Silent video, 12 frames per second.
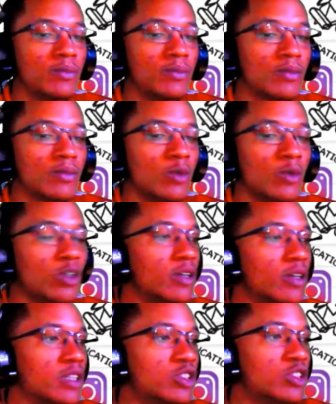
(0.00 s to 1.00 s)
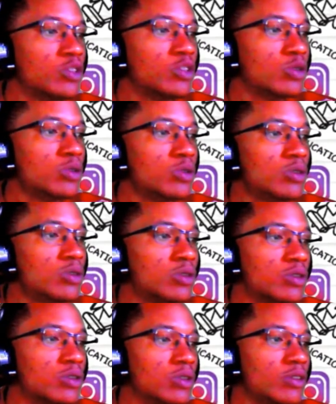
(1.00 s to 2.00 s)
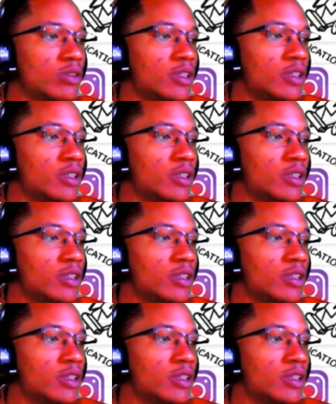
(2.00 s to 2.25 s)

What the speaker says: we're going to write 0, 3,